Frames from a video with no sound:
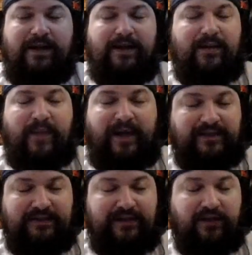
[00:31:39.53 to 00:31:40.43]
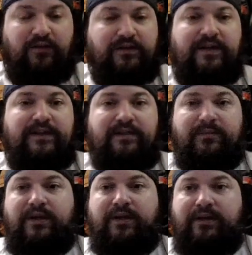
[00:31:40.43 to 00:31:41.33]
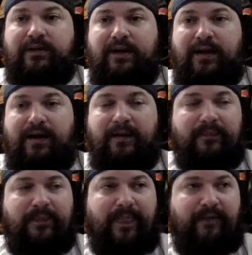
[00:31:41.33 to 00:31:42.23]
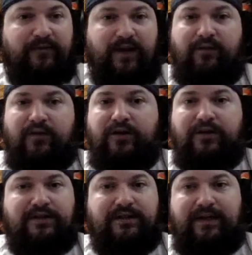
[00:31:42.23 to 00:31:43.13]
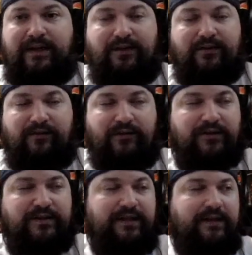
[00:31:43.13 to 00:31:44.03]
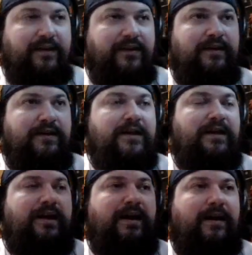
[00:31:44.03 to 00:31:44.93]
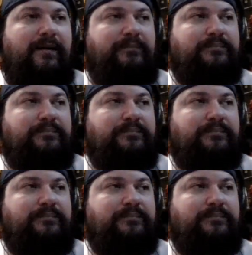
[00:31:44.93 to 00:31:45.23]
makes zero sense to me. I've never understood that. And I'll never understand that. Um,